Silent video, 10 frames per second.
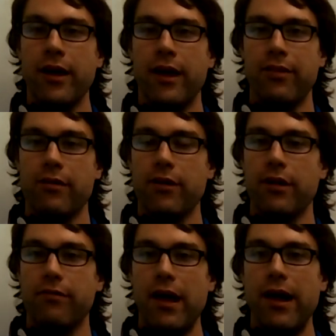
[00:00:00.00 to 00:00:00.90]
and this
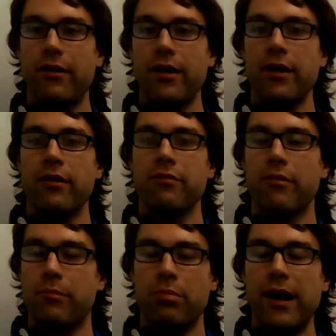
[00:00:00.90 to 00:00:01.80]
kind of area of,
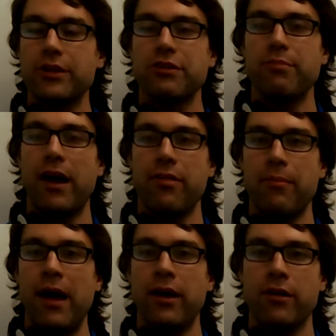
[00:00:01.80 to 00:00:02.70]
or branch of
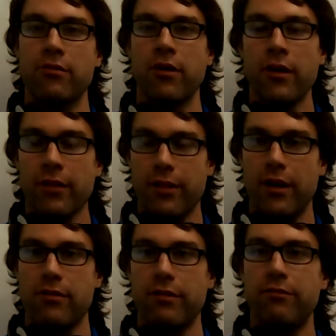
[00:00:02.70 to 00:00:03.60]
mathematics that
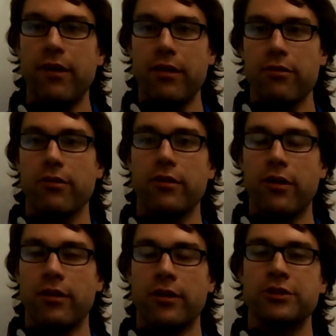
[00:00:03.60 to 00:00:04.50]
has advanced our
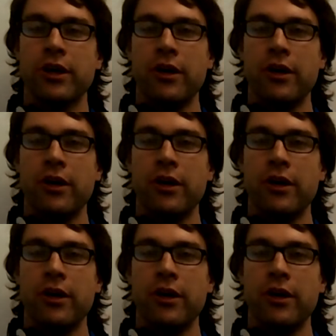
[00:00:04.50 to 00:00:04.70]
knowledge,